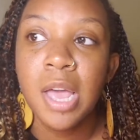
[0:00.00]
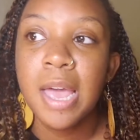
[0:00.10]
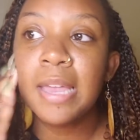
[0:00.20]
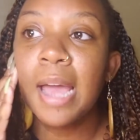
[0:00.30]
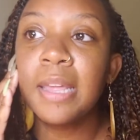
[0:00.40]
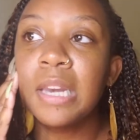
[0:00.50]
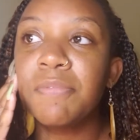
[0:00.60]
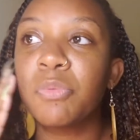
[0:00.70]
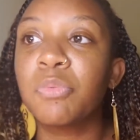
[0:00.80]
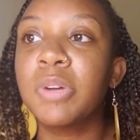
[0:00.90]
And I didn't
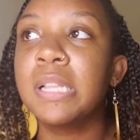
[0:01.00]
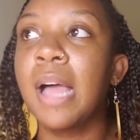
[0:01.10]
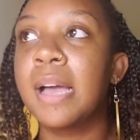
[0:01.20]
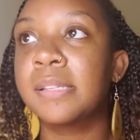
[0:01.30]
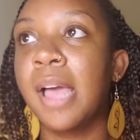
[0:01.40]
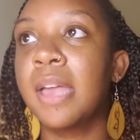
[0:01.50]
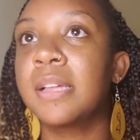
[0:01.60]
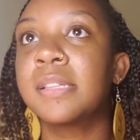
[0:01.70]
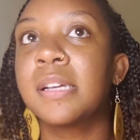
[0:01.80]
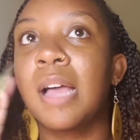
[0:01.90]
even realize that
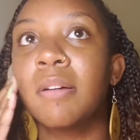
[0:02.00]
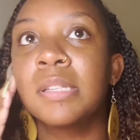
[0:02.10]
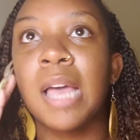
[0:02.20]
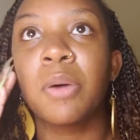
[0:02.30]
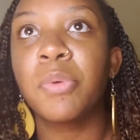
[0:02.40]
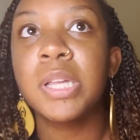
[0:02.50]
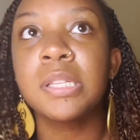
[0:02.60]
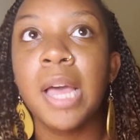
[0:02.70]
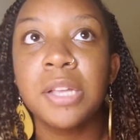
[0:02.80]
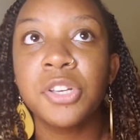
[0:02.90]
until I was like, we
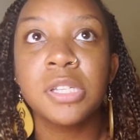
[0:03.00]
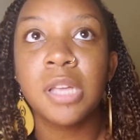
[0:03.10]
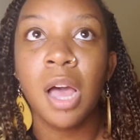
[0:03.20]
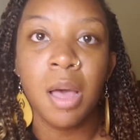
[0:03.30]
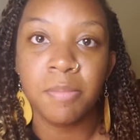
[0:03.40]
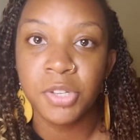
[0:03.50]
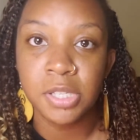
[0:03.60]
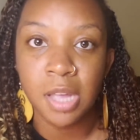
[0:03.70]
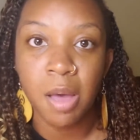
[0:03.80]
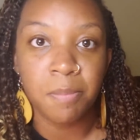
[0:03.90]
say just come,
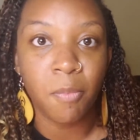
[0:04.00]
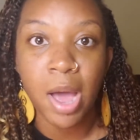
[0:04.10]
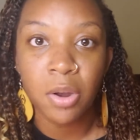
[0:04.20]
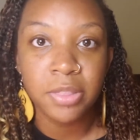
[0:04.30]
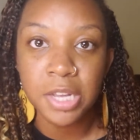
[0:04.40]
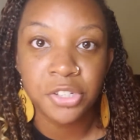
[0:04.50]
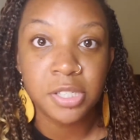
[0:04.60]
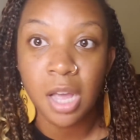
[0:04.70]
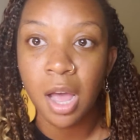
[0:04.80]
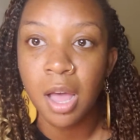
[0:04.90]
just come. Why don't they just
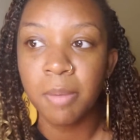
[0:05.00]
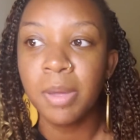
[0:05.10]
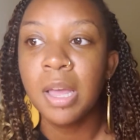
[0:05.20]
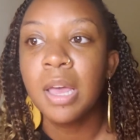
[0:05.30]
come?